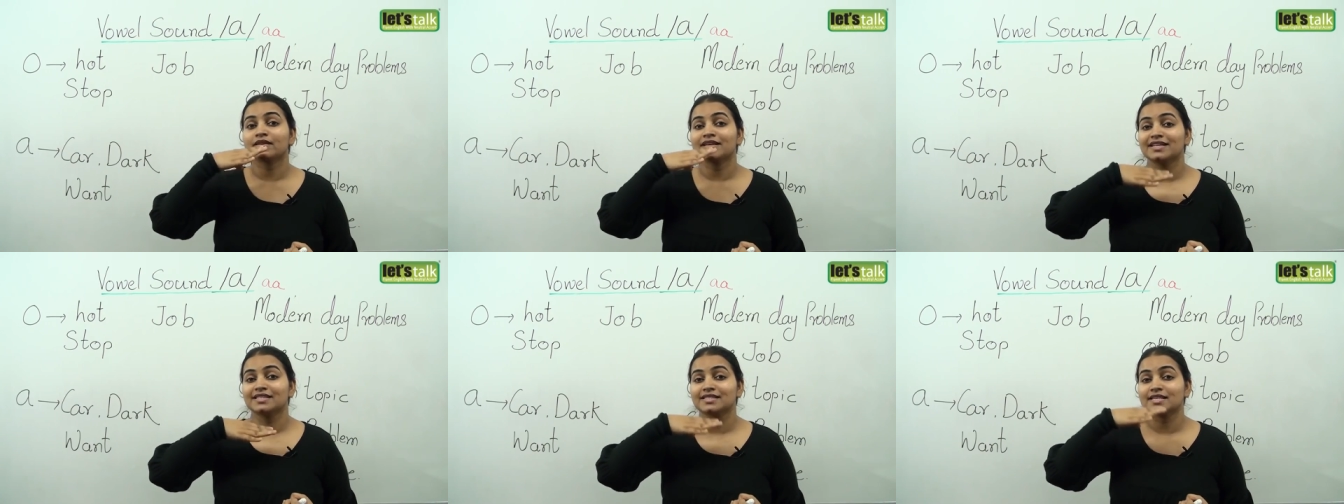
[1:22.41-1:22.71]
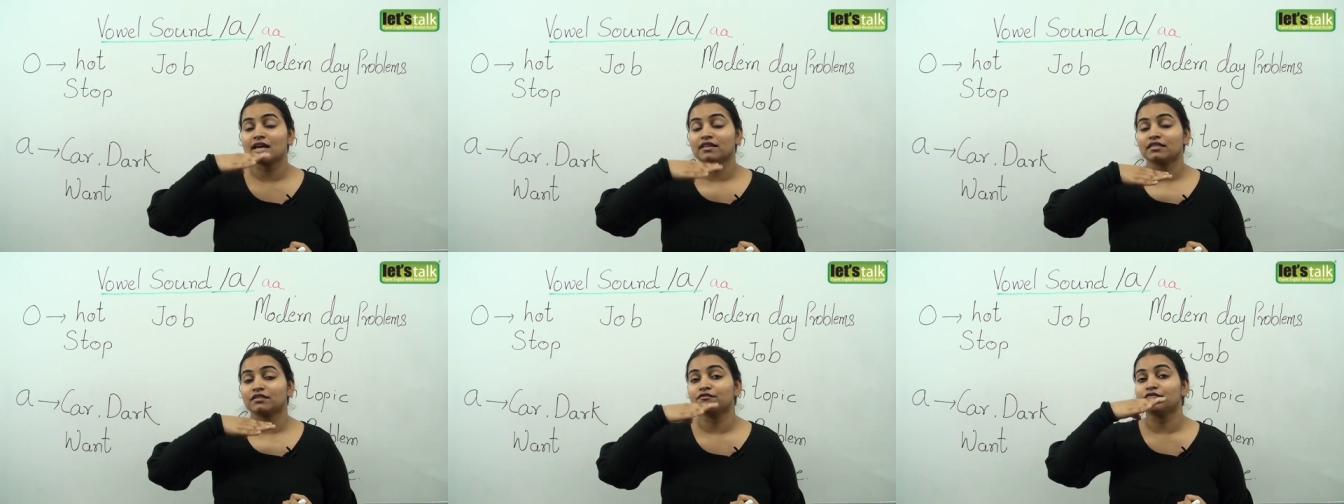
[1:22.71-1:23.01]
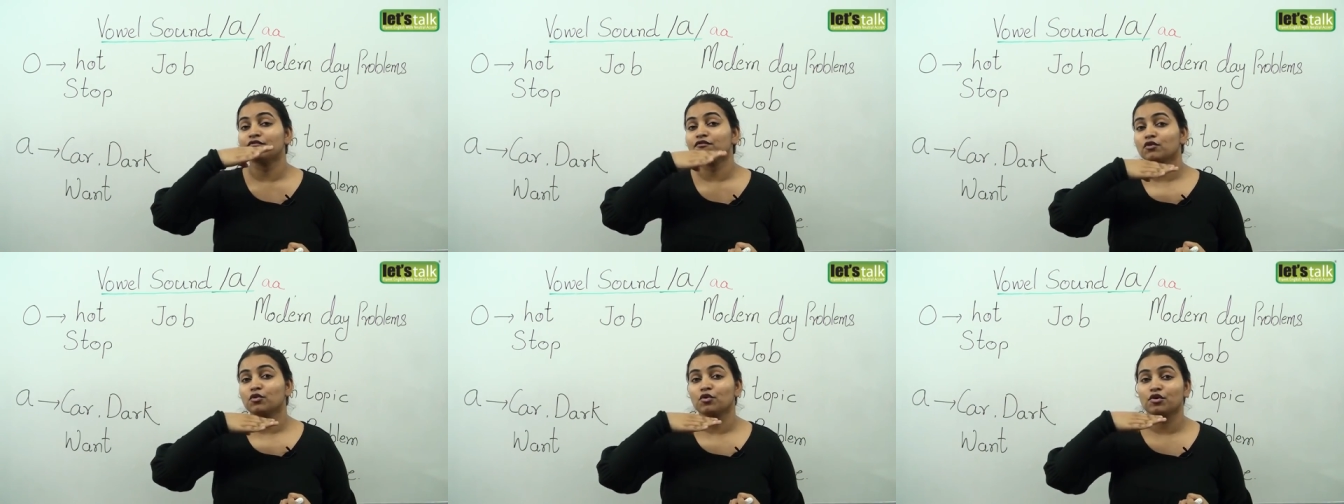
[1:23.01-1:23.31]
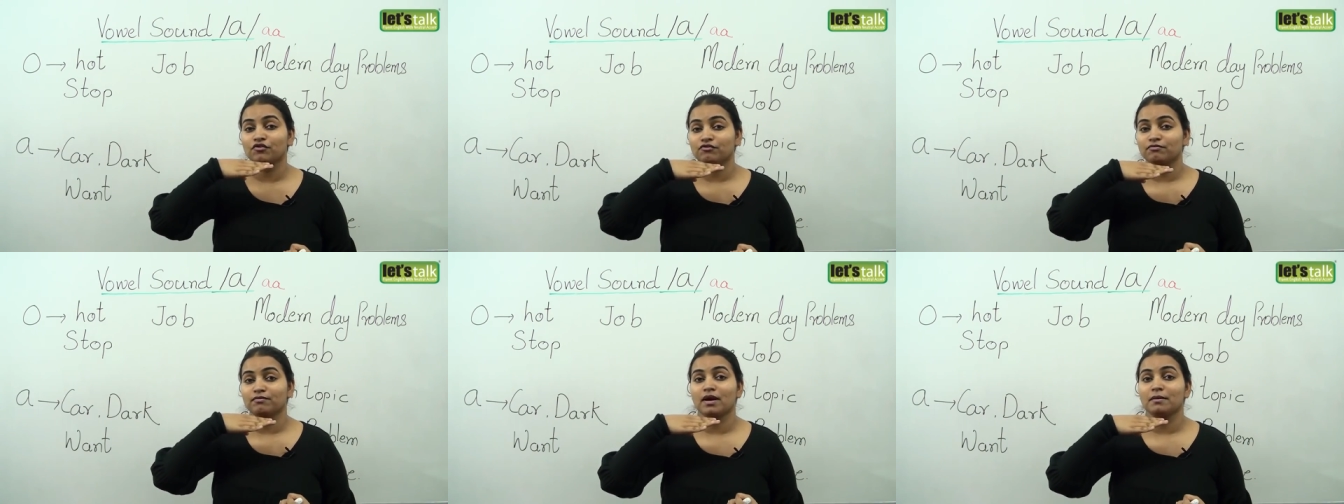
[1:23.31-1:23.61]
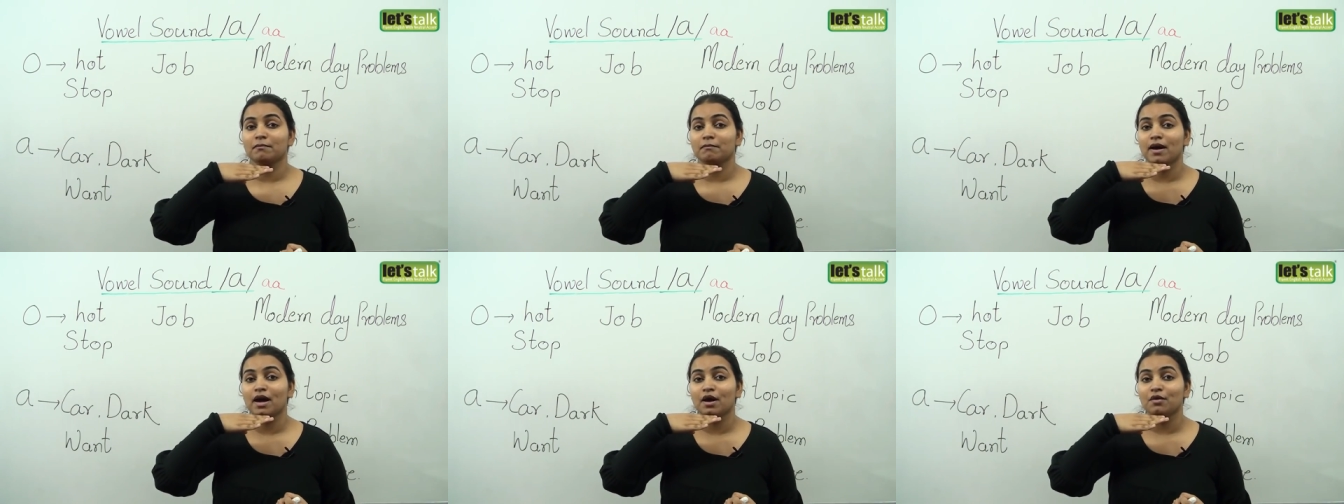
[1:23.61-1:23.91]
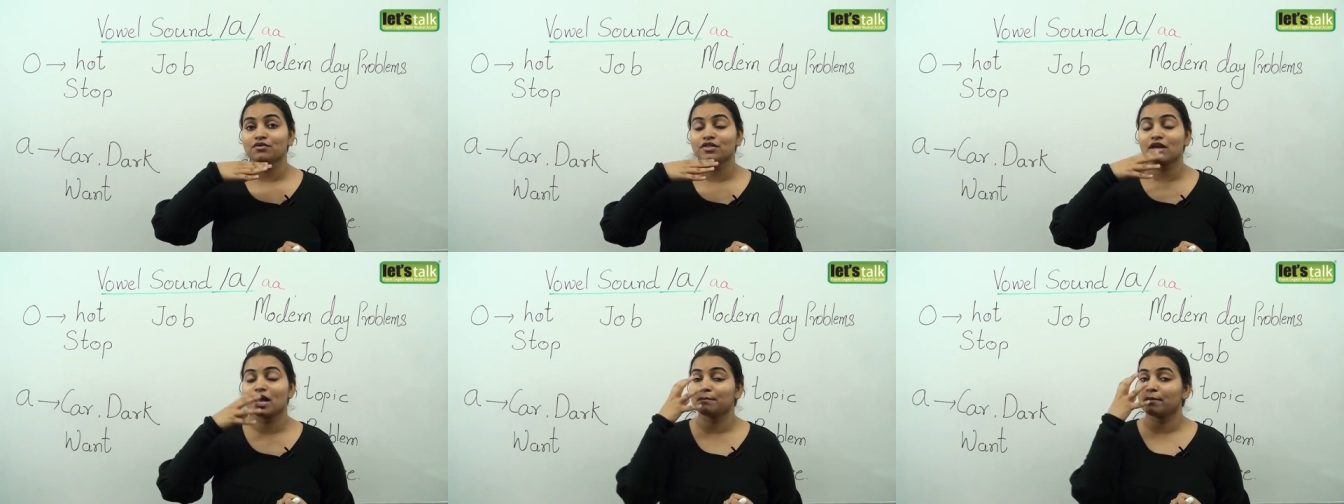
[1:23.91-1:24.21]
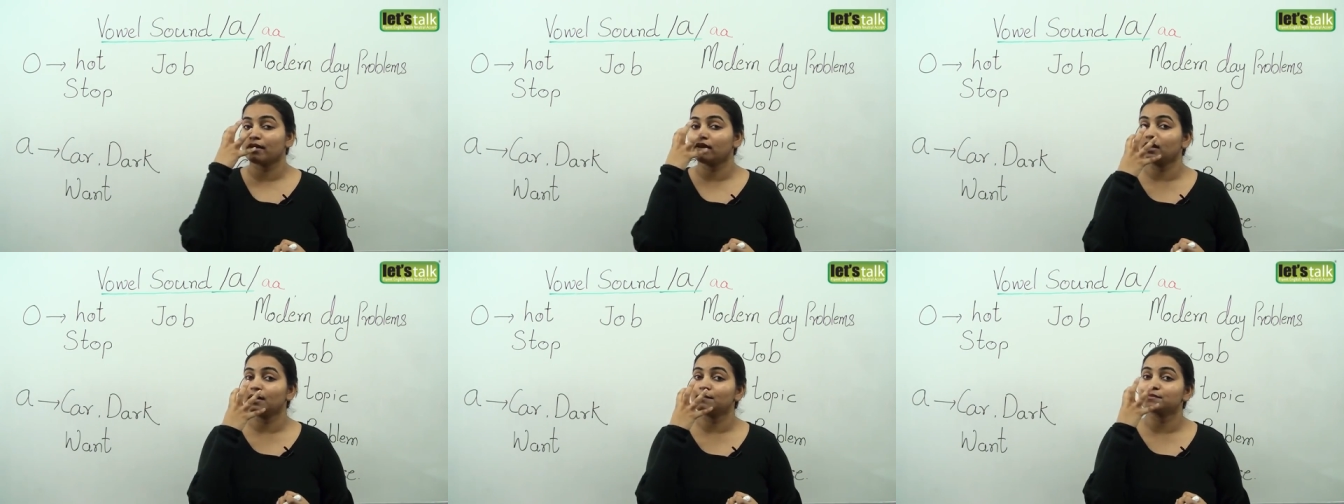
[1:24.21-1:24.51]
is at the floor of my mouth and
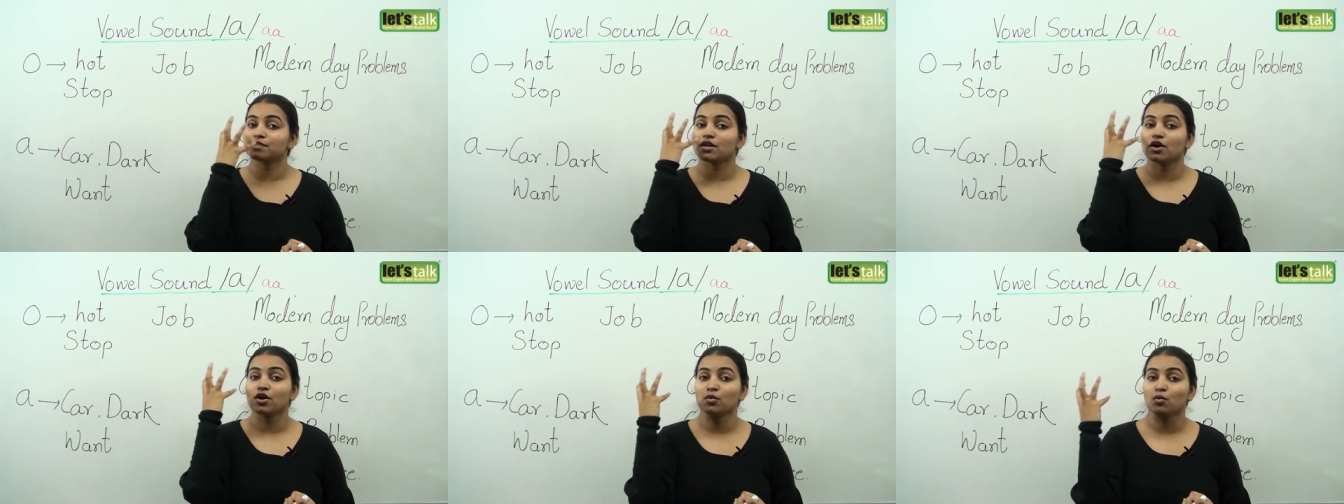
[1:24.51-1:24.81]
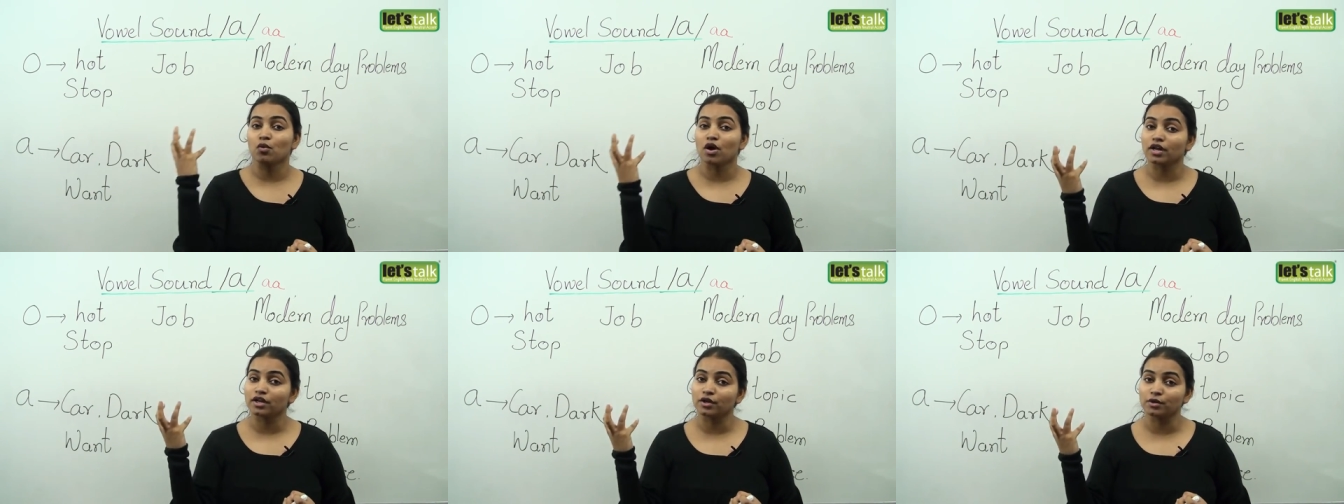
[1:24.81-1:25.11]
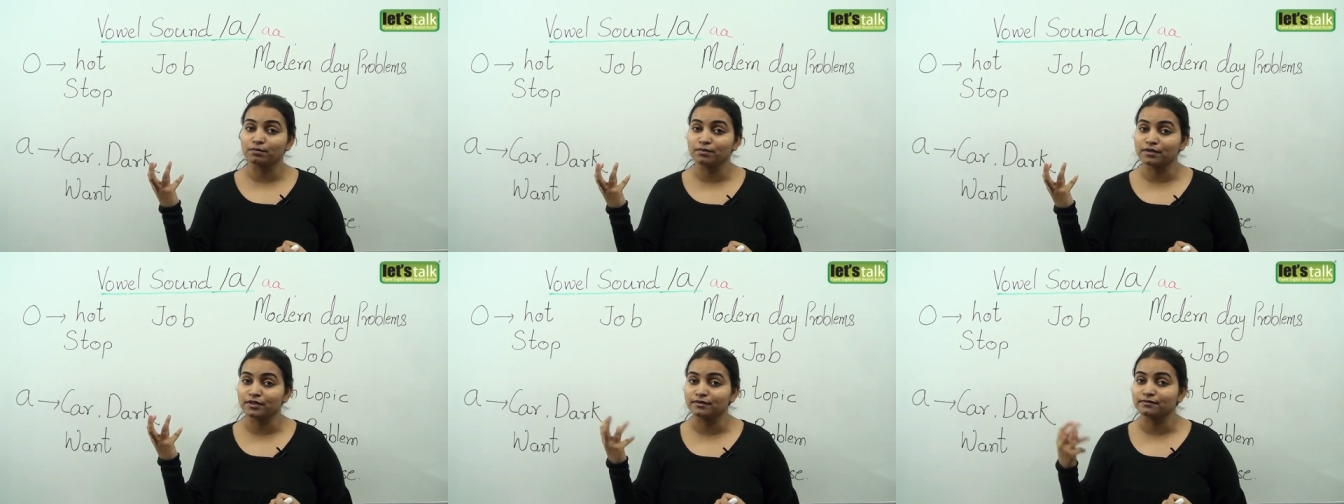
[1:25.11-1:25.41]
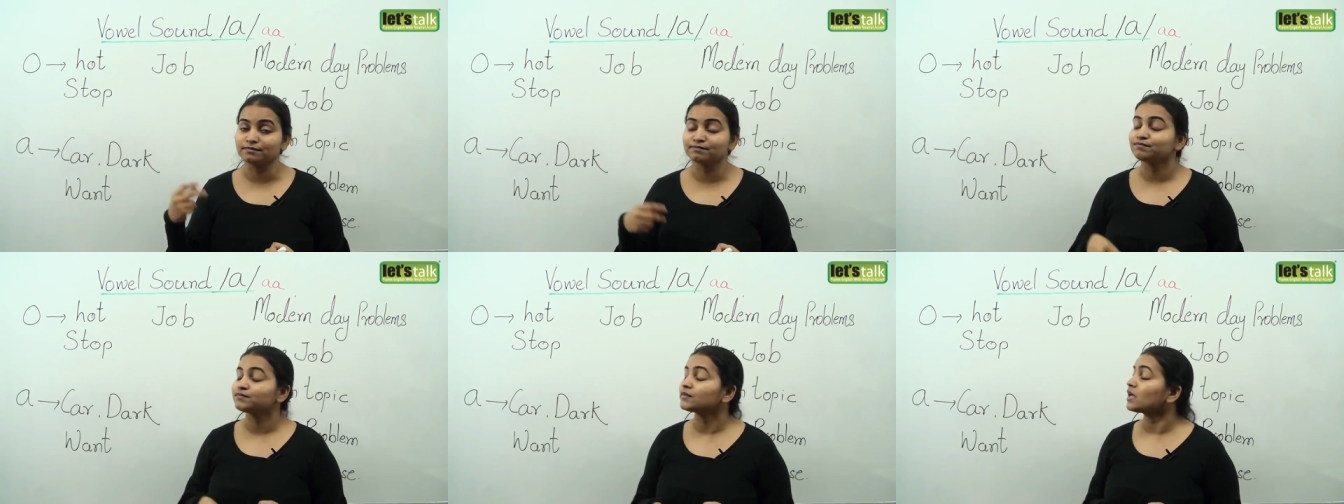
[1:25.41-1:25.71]
my lips are wide open.